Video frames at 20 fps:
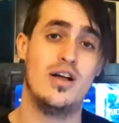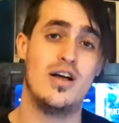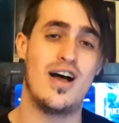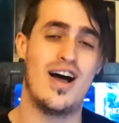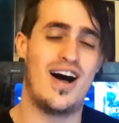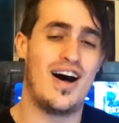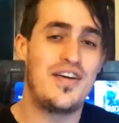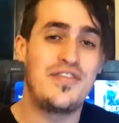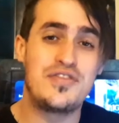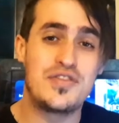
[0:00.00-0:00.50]

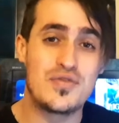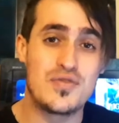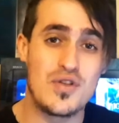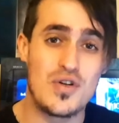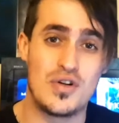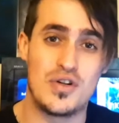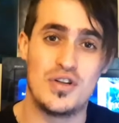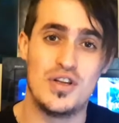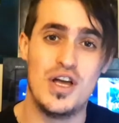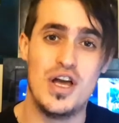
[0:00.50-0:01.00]
After
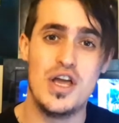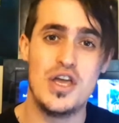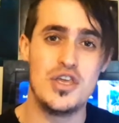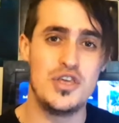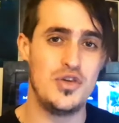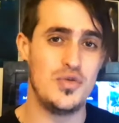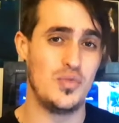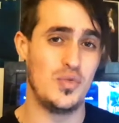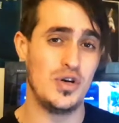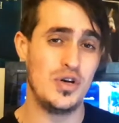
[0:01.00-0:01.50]
all,
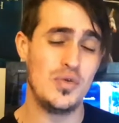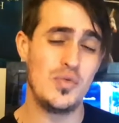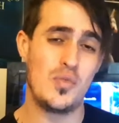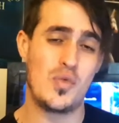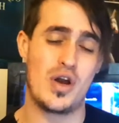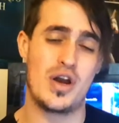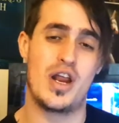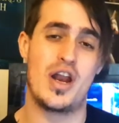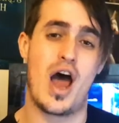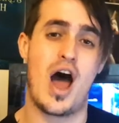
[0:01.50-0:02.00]
you wouldn't
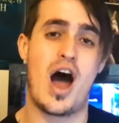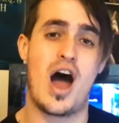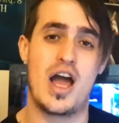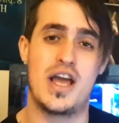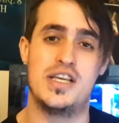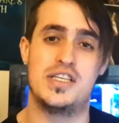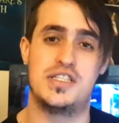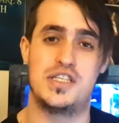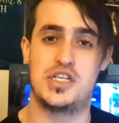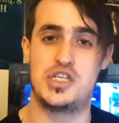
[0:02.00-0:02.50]
want
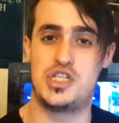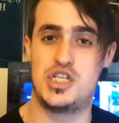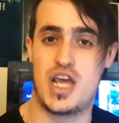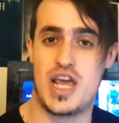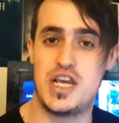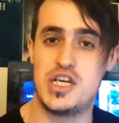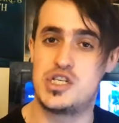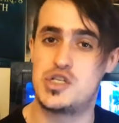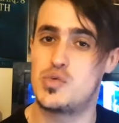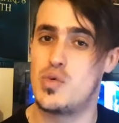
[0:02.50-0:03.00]
eyes to
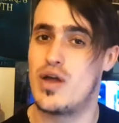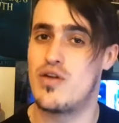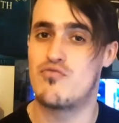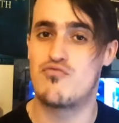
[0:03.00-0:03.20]
change to a